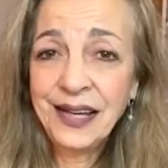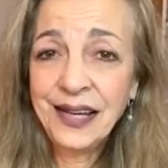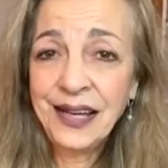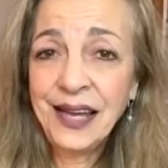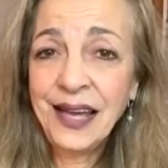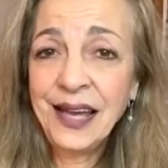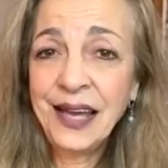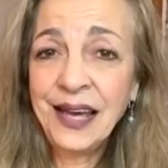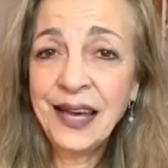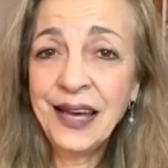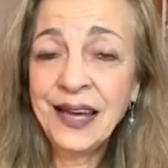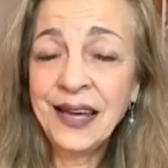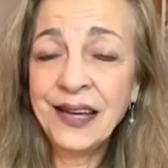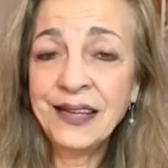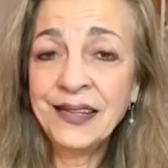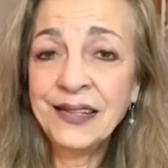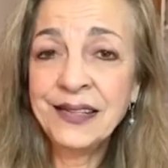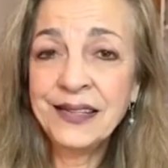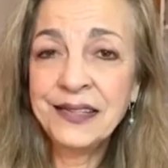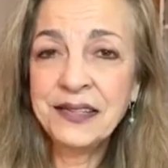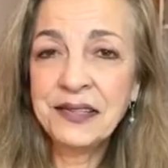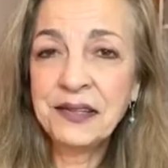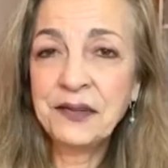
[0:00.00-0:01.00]

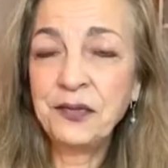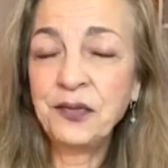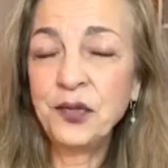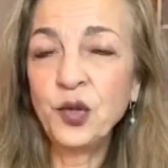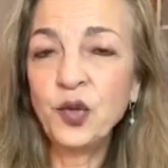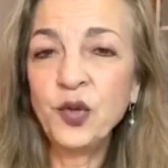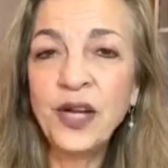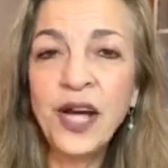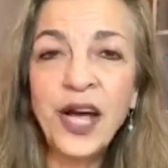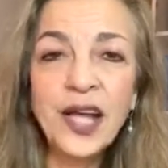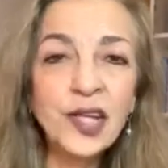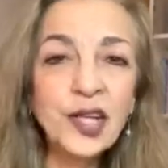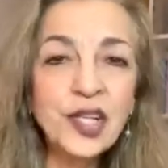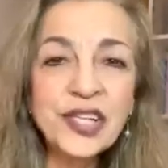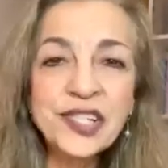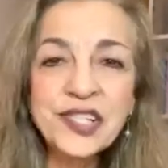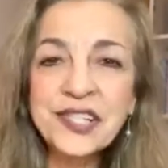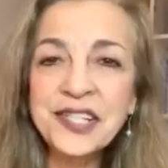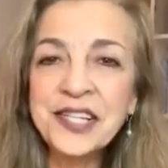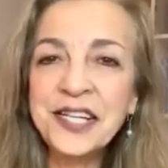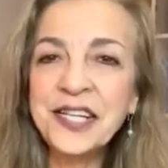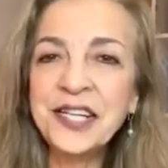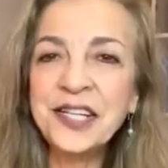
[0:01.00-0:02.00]
And if you're not
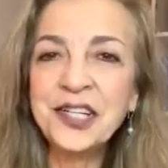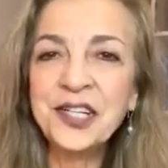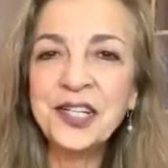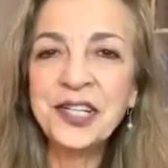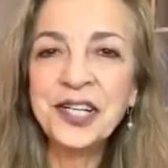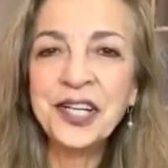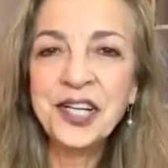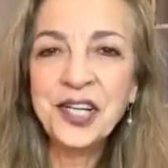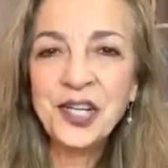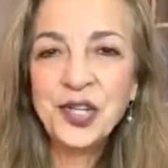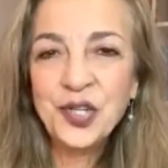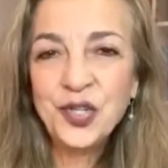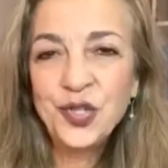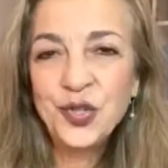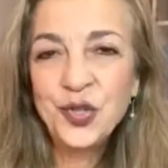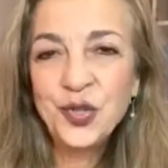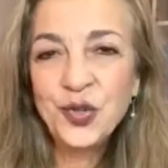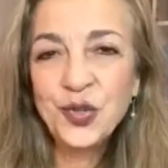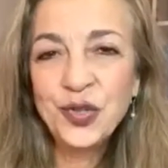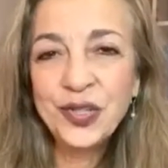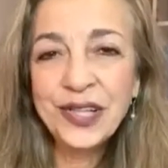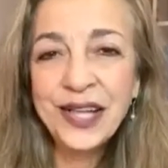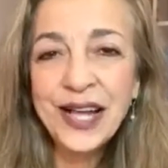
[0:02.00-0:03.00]
listening to
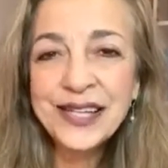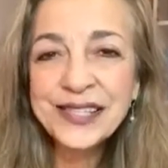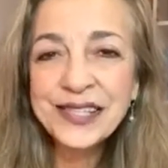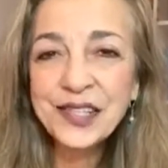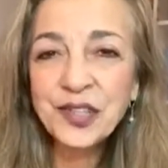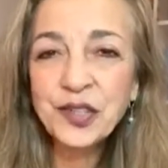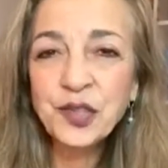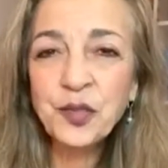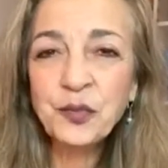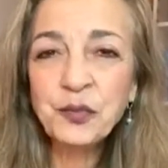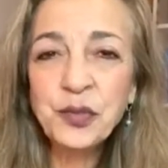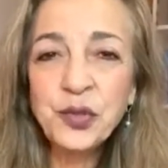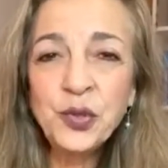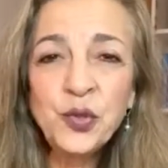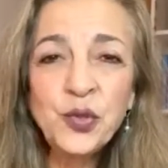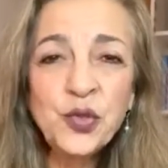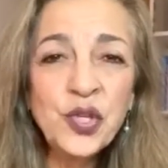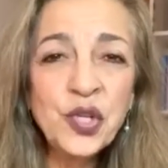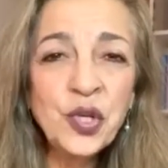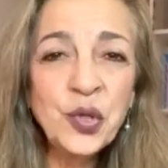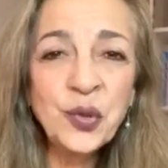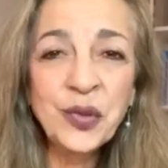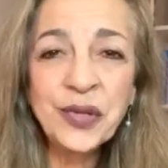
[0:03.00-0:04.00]
classical
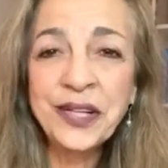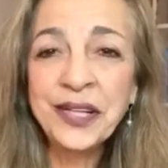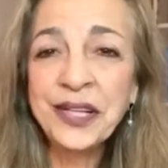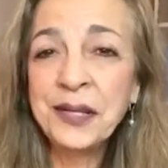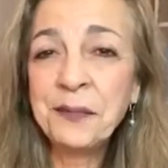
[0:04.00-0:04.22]
music or any